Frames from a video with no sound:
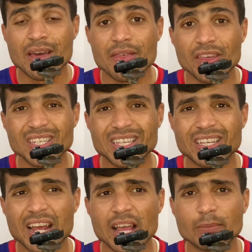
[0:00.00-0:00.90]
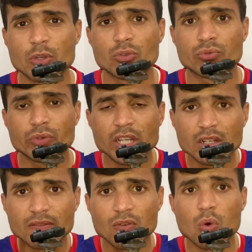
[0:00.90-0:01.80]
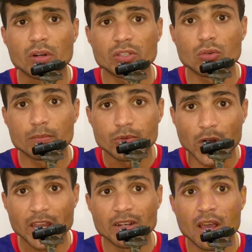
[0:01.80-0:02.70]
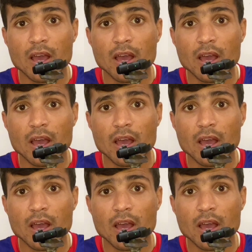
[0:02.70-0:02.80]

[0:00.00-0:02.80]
This can help you reinforce your brain